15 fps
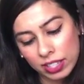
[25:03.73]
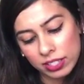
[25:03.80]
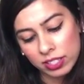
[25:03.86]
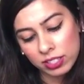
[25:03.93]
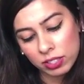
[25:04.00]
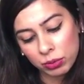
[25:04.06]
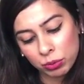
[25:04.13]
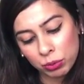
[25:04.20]
It's
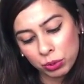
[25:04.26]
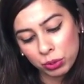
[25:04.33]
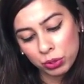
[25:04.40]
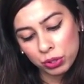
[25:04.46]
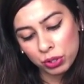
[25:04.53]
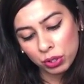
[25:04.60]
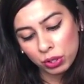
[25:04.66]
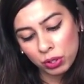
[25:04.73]
the
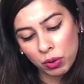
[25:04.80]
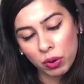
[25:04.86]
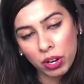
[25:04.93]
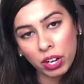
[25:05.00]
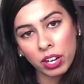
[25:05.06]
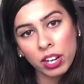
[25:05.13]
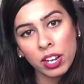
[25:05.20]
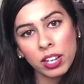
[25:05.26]
Rouge
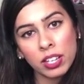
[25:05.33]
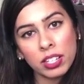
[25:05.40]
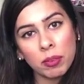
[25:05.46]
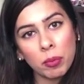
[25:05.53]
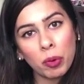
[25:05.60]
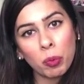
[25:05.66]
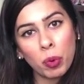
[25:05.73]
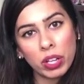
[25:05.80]
Allure
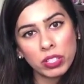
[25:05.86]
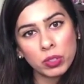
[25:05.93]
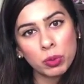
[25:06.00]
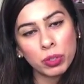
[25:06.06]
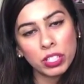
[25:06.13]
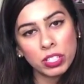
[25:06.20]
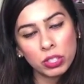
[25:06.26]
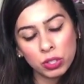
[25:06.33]
number
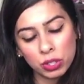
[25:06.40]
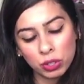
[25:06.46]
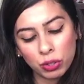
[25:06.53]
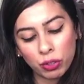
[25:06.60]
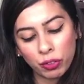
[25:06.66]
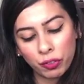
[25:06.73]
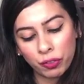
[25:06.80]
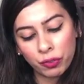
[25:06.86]

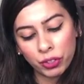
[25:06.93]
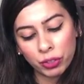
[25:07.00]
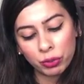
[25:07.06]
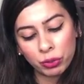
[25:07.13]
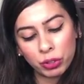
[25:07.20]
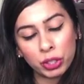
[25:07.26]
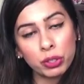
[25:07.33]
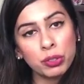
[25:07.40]
122
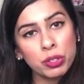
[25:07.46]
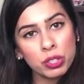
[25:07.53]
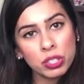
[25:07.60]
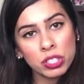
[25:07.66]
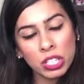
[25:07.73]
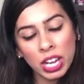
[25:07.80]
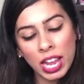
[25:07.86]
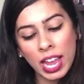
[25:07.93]

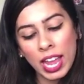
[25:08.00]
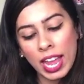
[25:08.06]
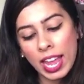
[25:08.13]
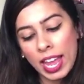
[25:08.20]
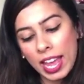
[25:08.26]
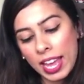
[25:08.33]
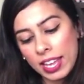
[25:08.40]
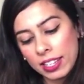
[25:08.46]
Farouche,
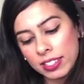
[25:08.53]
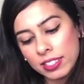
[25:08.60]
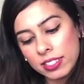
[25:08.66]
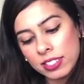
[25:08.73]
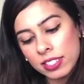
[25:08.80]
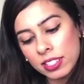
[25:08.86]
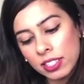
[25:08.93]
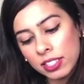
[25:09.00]

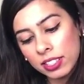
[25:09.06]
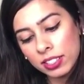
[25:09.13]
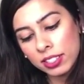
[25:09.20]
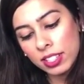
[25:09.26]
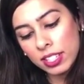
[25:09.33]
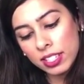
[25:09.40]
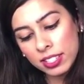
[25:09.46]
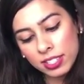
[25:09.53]
and
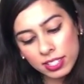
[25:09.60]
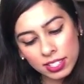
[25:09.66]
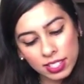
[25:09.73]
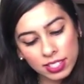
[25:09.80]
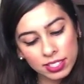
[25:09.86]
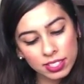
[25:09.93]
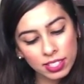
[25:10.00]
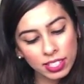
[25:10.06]
this
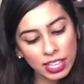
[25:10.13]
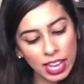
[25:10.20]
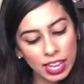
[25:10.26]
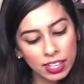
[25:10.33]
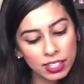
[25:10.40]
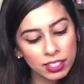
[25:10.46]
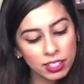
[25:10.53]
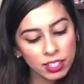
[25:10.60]
is
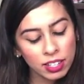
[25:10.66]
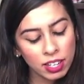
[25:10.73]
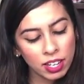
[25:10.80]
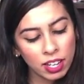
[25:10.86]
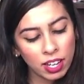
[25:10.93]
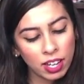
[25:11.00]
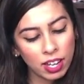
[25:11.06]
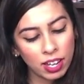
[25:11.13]
again
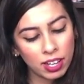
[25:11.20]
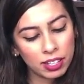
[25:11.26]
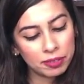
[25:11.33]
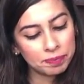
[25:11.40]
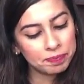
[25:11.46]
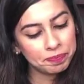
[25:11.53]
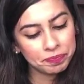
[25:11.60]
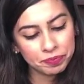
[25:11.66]

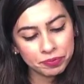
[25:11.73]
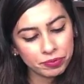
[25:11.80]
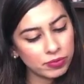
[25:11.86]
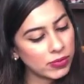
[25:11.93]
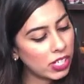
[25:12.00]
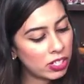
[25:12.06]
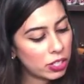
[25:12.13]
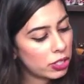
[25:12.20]

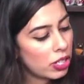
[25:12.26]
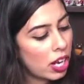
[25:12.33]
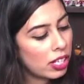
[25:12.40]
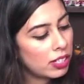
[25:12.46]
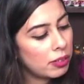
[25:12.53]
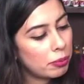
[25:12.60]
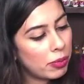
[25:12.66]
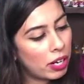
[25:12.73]
a
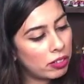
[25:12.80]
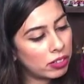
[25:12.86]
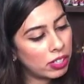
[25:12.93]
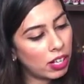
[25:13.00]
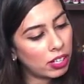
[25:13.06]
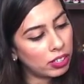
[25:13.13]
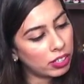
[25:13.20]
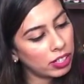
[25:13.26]
chocolate brown
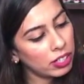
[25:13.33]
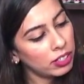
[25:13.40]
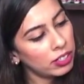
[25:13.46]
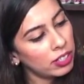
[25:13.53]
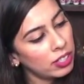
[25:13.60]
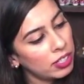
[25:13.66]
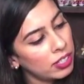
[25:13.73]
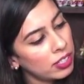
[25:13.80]
color.
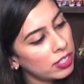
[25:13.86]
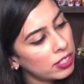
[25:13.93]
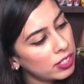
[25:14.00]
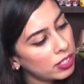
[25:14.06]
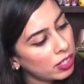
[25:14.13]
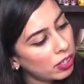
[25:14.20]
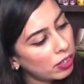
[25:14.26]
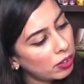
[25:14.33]

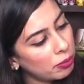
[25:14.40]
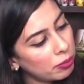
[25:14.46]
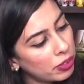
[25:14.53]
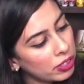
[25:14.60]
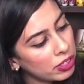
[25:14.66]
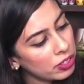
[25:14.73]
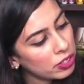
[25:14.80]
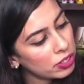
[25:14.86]
So I'm
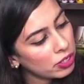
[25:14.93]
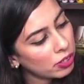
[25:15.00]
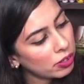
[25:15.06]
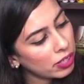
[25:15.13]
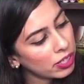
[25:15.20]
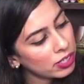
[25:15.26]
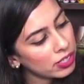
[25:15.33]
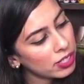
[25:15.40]
going to show
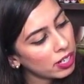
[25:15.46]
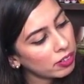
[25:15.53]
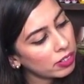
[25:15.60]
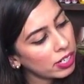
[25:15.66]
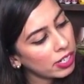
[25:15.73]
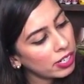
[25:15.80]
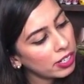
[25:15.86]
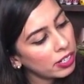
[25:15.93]
it down
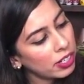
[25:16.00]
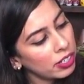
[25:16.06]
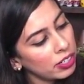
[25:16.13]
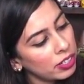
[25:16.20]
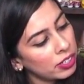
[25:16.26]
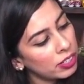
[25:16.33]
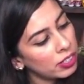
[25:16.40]
here.